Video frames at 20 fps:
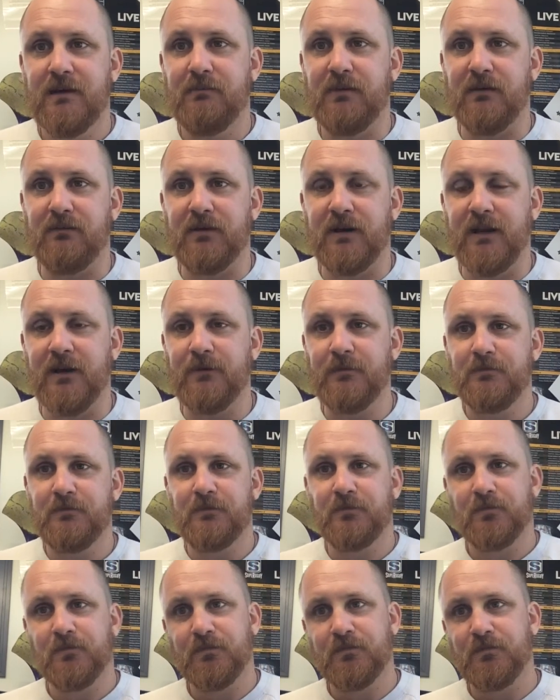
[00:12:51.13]
But for now,
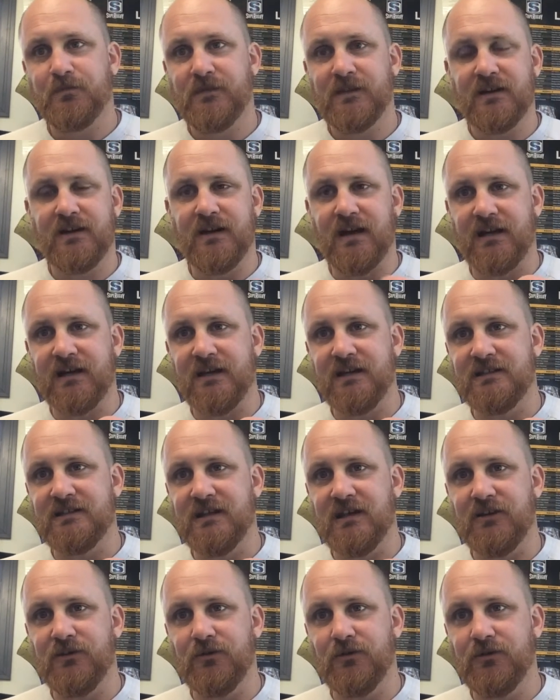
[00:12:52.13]
ka kite
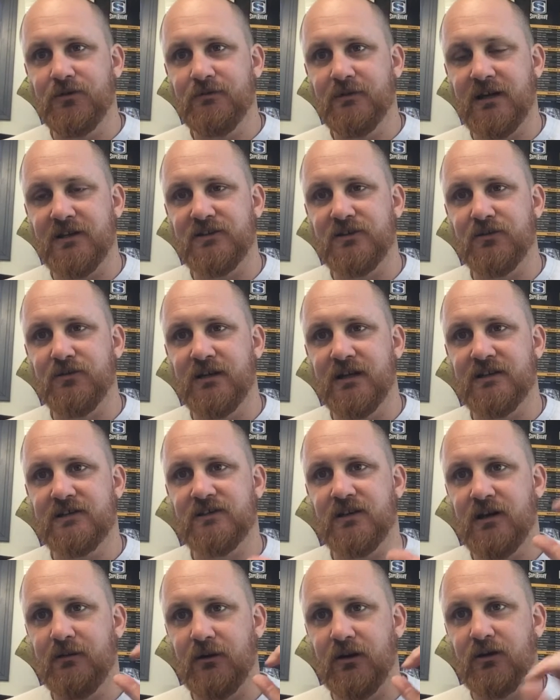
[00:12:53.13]
anō. Until next
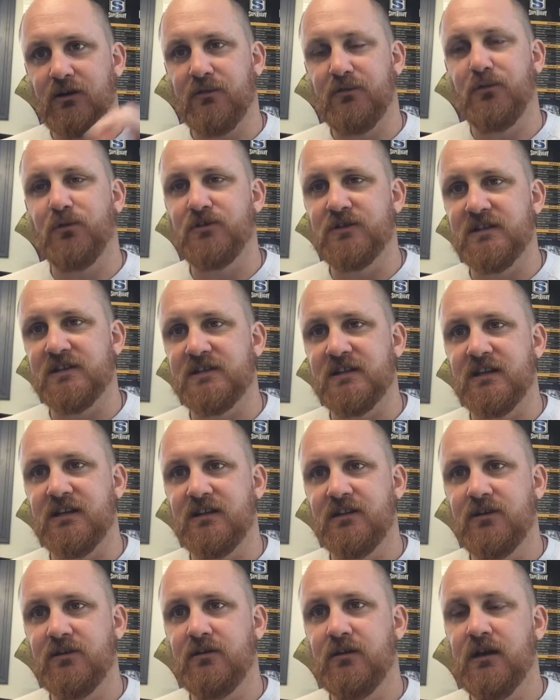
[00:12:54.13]
time, I look forward to
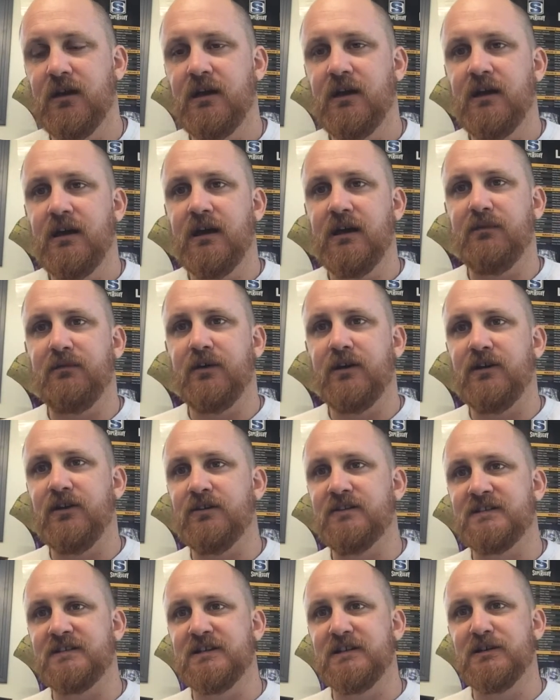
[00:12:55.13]
seeing you. If I
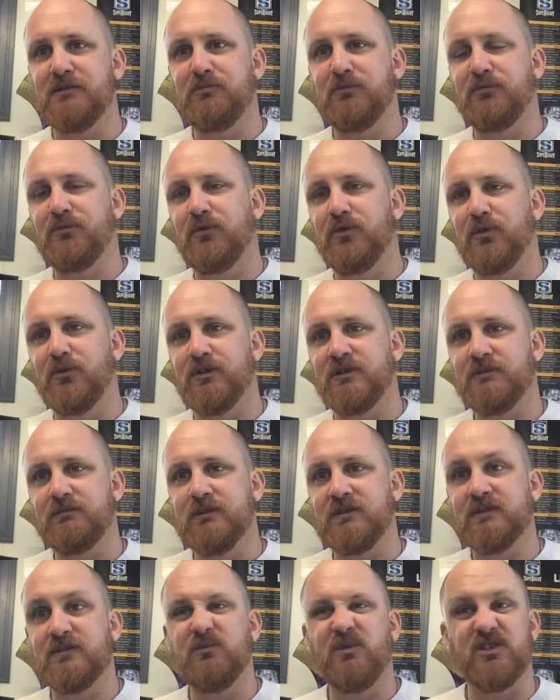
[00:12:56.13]
don't see you before
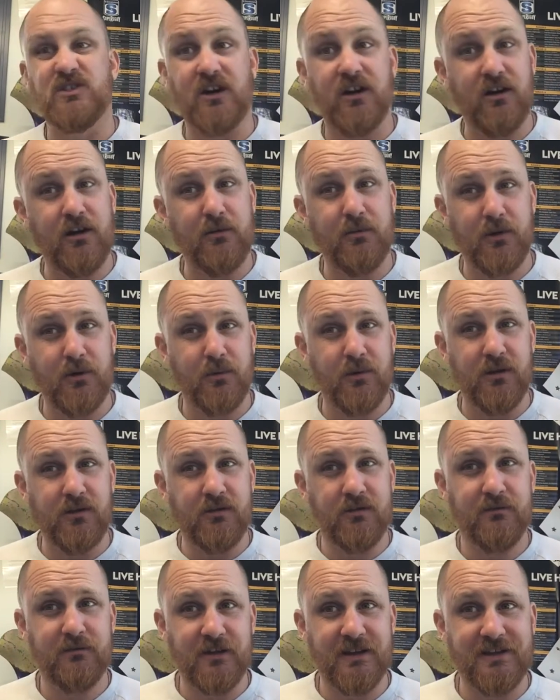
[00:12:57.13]
Christmas, which I hope I
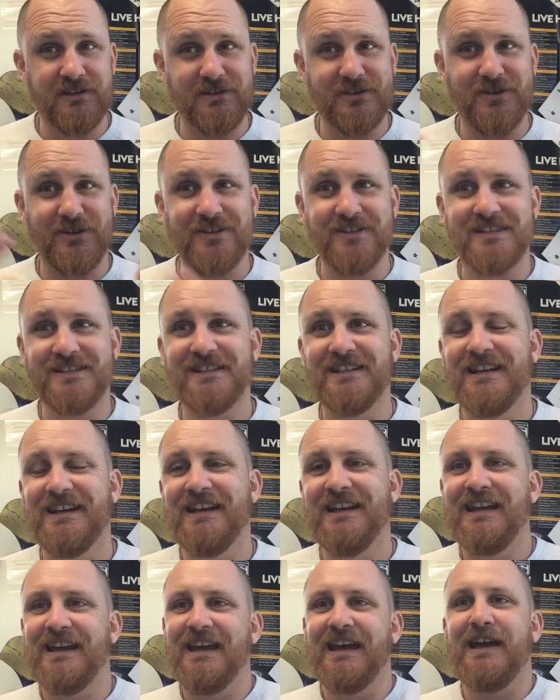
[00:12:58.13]
will, fingers crossed,
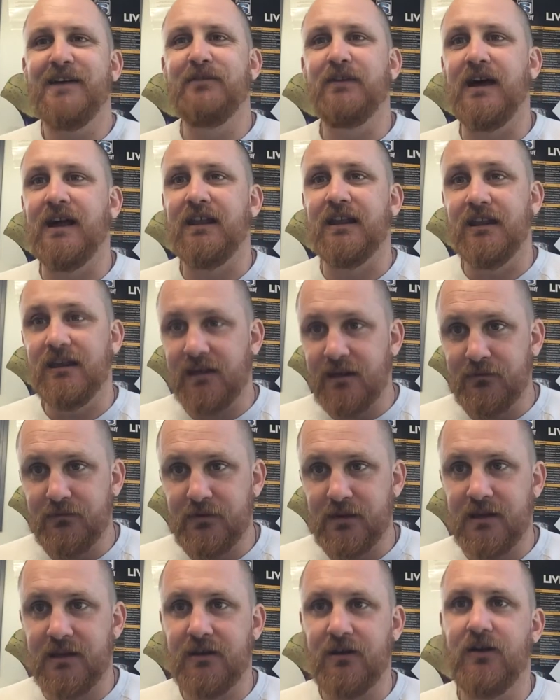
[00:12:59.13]
have a
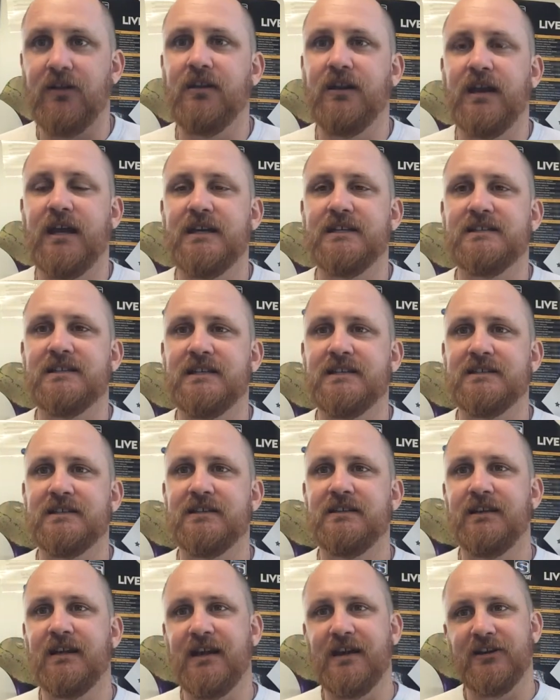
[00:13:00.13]
lovely holiday
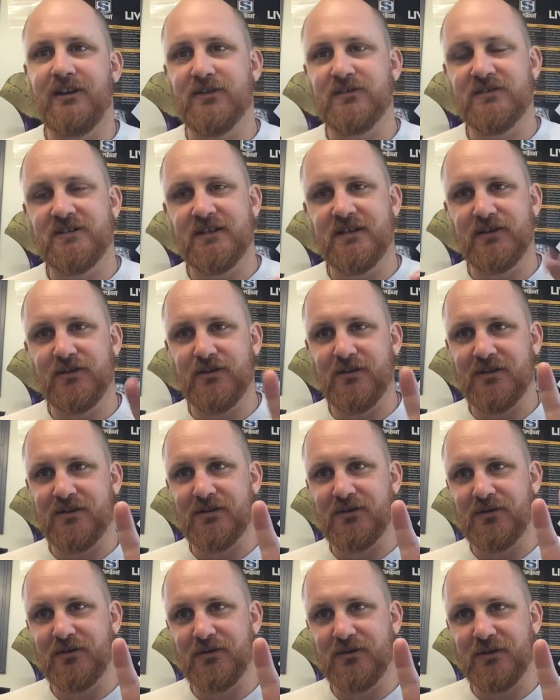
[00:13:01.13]
season, and I'll see you in
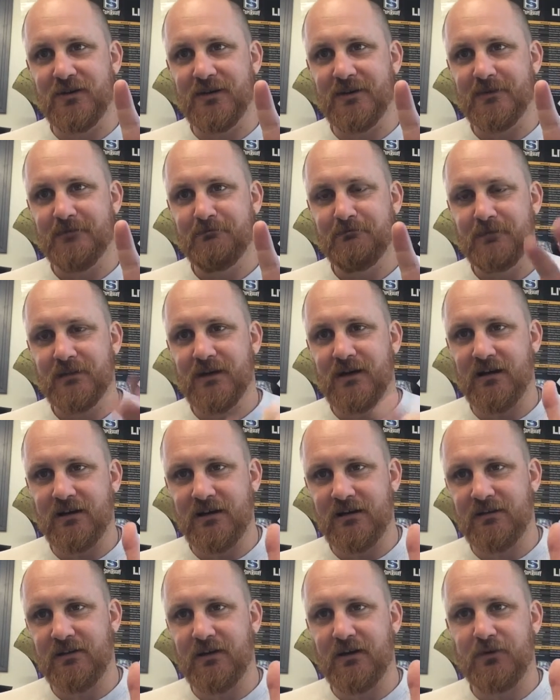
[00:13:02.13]
the new year. Ka
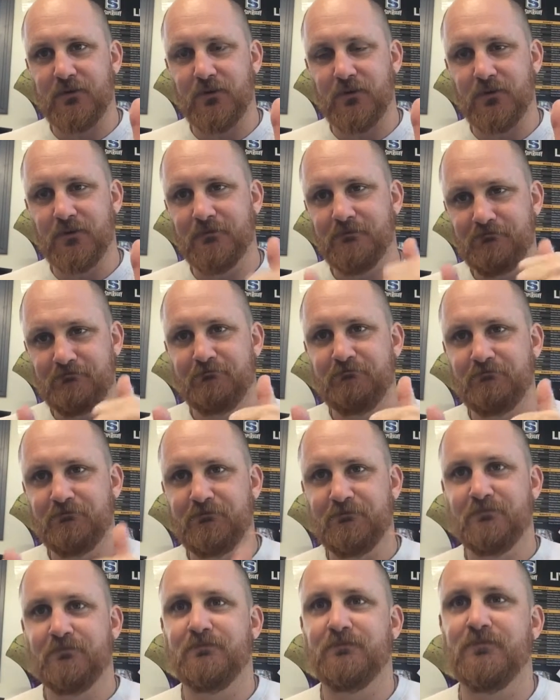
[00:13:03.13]
kite anō.
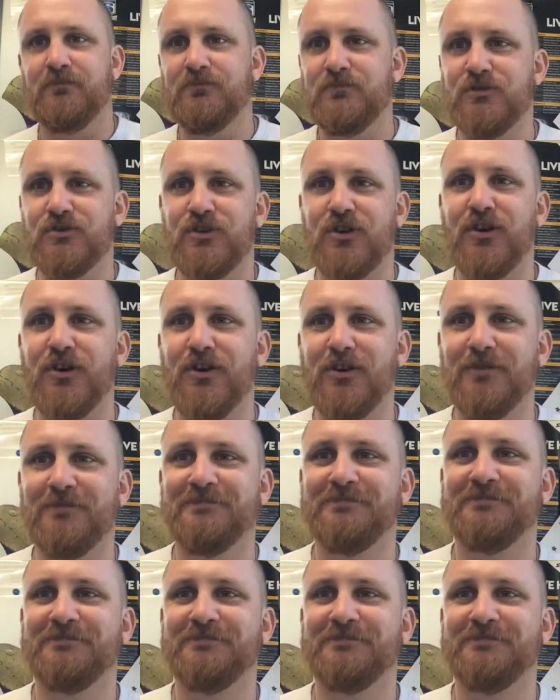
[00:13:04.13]
Cheer.